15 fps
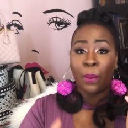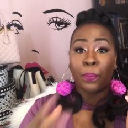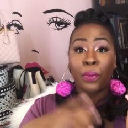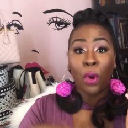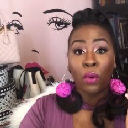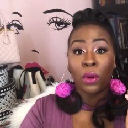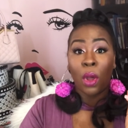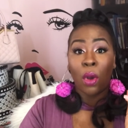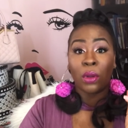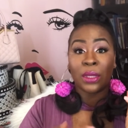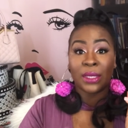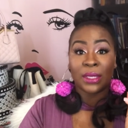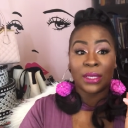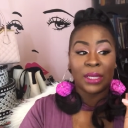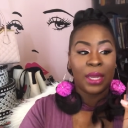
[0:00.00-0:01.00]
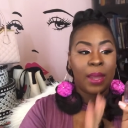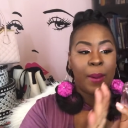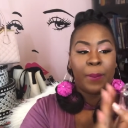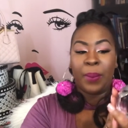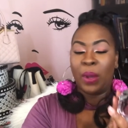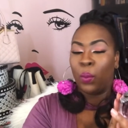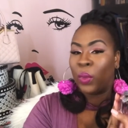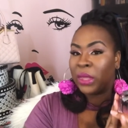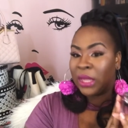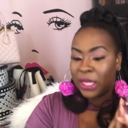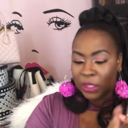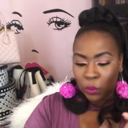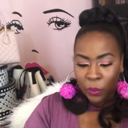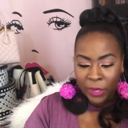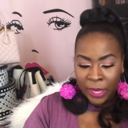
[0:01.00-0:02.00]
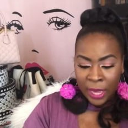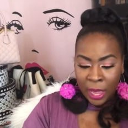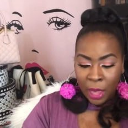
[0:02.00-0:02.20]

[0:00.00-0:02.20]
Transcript: prolong the scent. But with this one,